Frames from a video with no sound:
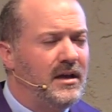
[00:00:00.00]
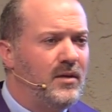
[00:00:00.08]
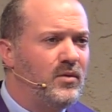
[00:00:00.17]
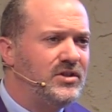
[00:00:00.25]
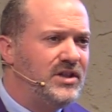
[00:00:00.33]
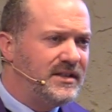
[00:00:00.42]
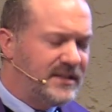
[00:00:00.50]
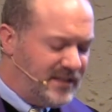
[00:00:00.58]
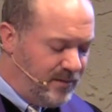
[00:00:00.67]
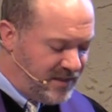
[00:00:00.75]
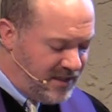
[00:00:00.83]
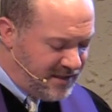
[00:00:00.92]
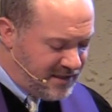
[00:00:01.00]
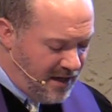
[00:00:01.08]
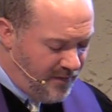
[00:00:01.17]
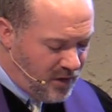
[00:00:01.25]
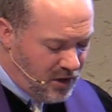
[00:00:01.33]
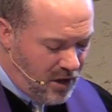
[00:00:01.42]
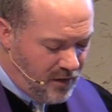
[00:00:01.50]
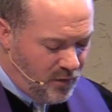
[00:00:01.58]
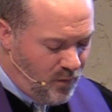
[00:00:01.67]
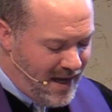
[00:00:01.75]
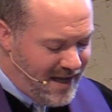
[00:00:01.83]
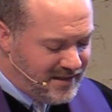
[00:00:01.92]
And what Jesus seems to discover along
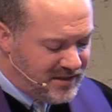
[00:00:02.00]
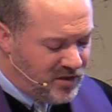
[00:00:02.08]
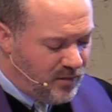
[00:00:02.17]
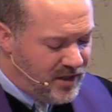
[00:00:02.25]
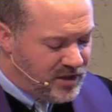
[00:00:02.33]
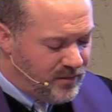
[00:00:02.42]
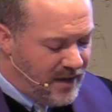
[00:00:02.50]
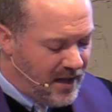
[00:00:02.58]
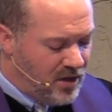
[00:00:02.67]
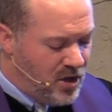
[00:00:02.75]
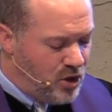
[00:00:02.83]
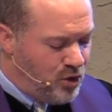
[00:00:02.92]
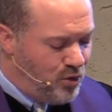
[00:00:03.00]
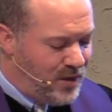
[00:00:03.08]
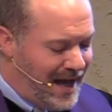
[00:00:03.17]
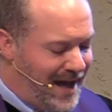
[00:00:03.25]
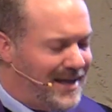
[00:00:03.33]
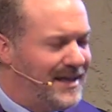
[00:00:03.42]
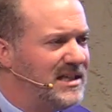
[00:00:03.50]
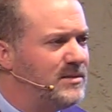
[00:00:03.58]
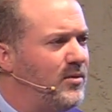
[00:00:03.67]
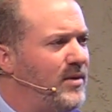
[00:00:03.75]
the way isn't so much about who God is,